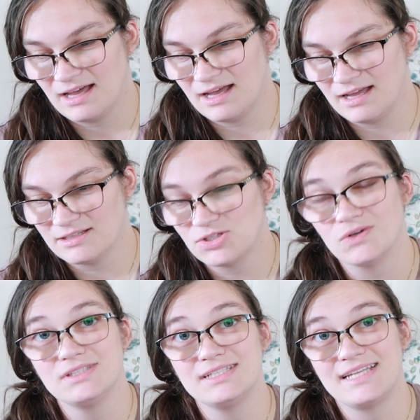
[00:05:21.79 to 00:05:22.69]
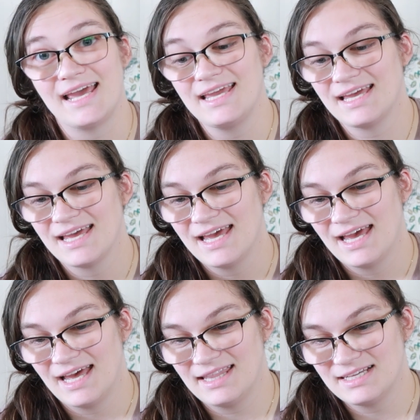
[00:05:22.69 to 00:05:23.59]
Tolsta tank,
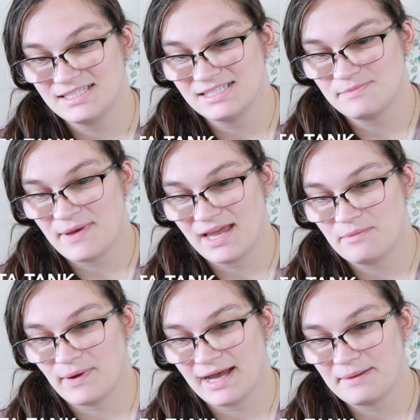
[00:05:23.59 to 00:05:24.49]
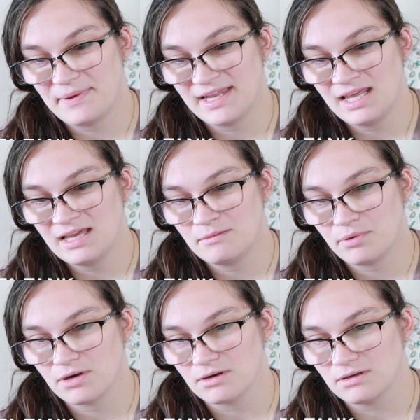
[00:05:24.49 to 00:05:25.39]
and this is made by Penny and
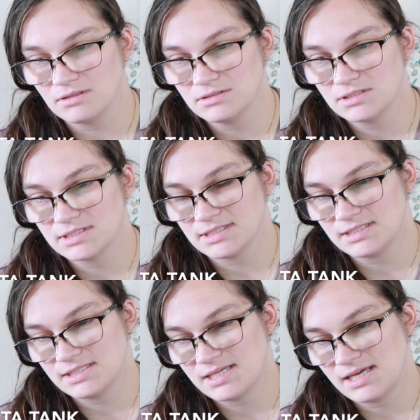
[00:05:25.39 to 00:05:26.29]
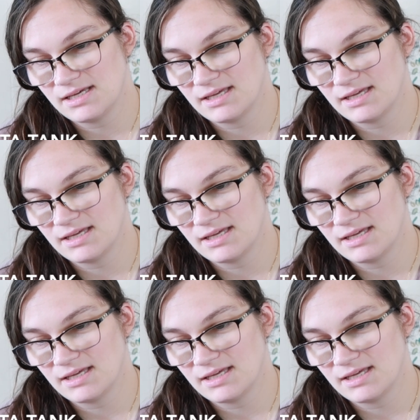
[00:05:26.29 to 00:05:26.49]
Pearls. Let's see,